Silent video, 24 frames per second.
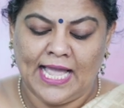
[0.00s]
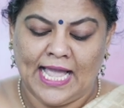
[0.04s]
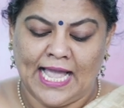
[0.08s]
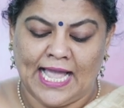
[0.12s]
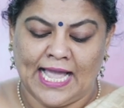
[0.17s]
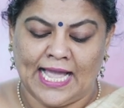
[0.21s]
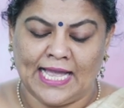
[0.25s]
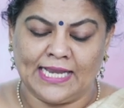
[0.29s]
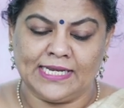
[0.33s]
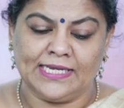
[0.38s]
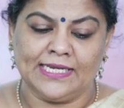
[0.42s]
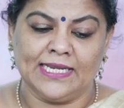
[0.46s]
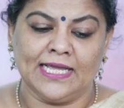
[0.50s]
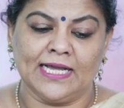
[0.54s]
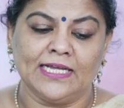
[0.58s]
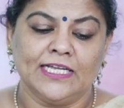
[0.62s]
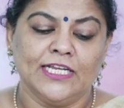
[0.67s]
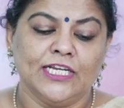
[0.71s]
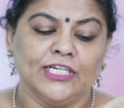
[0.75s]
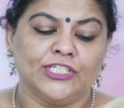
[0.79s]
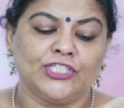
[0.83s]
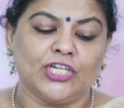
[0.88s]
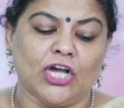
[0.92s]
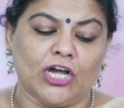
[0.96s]
And
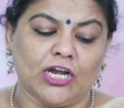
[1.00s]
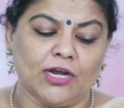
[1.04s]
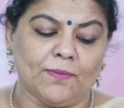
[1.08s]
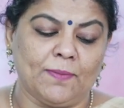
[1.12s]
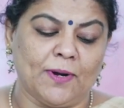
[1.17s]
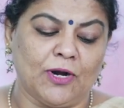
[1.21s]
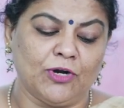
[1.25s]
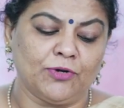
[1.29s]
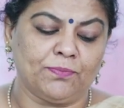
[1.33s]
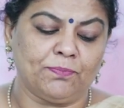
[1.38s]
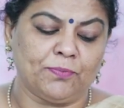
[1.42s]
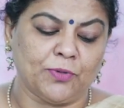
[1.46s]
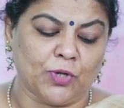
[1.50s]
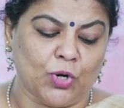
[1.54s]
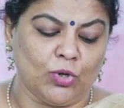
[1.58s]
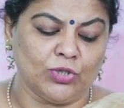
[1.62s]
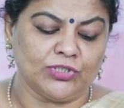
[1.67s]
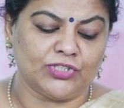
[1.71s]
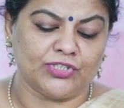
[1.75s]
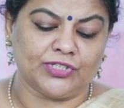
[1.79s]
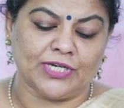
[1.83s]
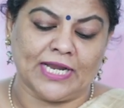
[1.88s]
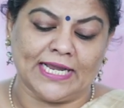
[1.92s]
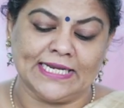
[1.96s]
talk about
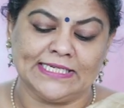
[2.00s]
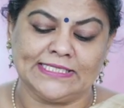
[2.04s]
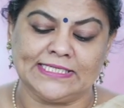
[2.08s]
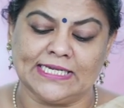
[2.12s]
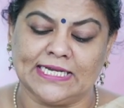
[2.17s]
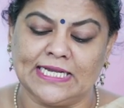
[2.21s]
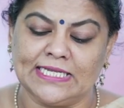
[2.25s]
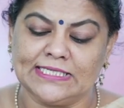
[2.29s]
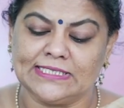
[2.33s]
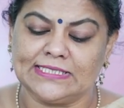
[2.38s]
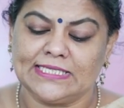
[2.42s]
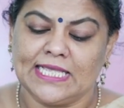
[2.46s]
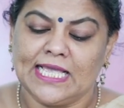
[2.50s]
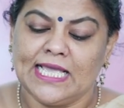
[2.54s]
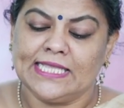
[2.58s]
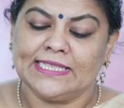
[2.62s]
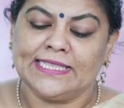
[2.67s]
prose writers.